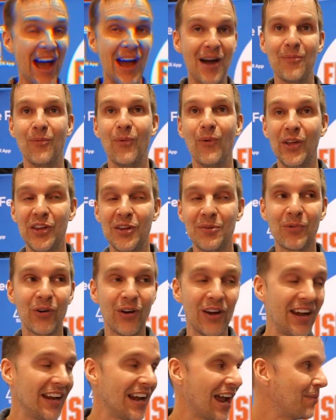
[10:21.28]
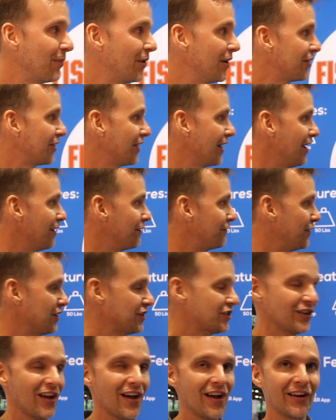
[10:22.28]
I'm William Green. I'm with
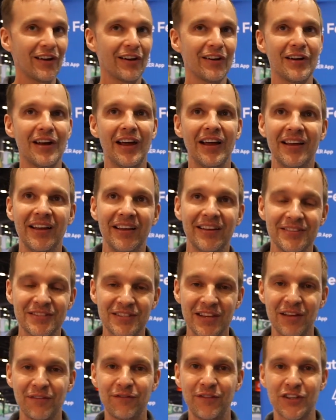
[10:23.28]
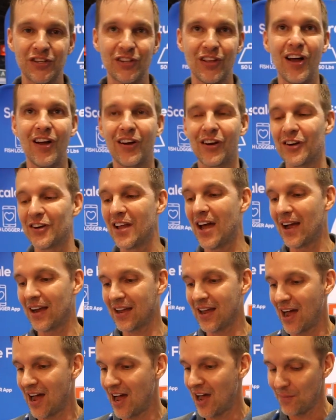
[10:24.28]
Fishlogger. It's at
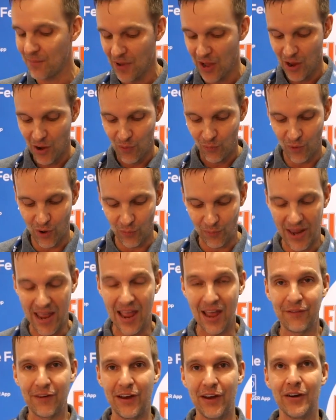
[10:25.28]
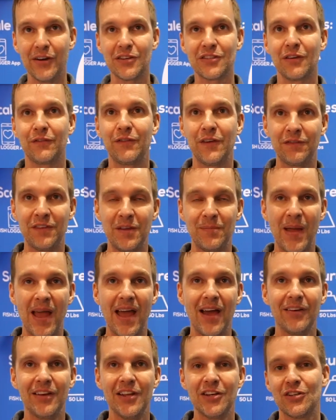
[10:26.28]
fishlogger.com. What we have here is a
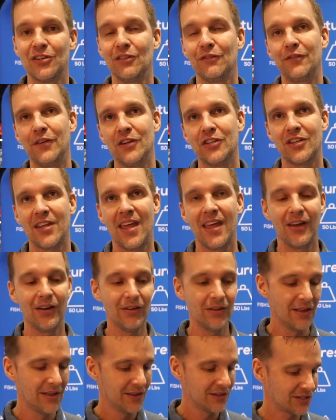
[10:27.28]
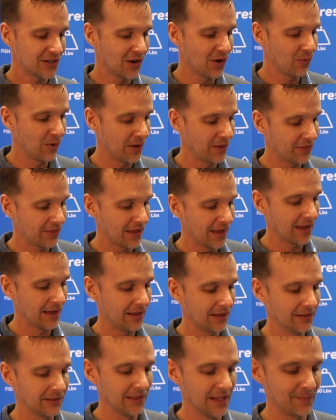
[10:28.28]
50-pound digital fish scale. So with
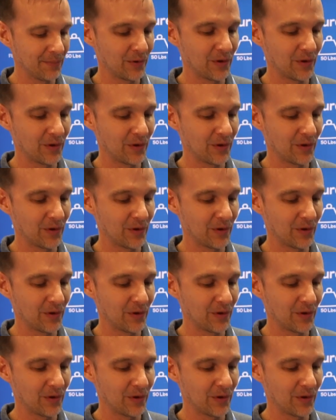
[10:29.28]
a lip